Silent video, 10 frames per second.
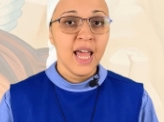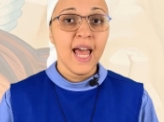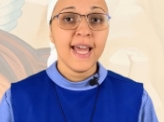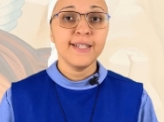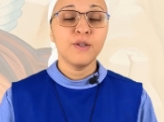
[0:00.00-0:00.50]

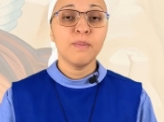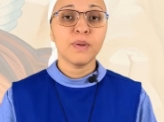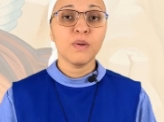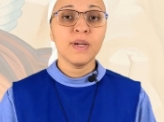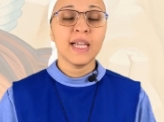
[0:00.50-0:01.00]
And to
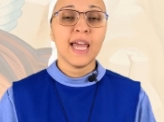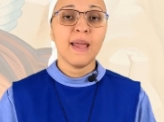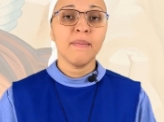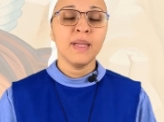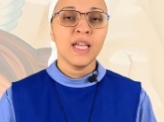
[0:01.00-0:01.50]

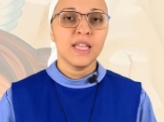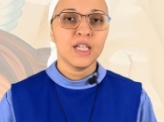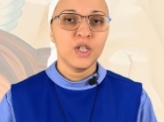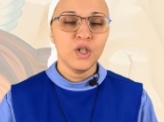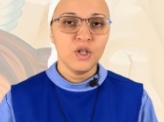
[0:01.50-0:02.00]
proclaim the
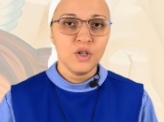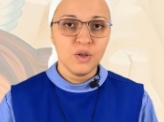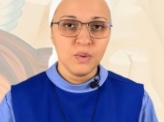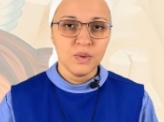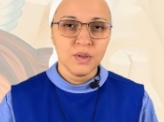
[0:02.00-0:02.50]
good
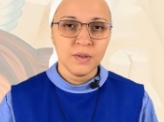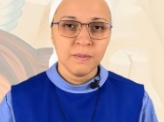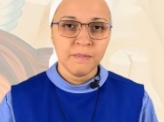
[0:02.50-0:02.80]
news.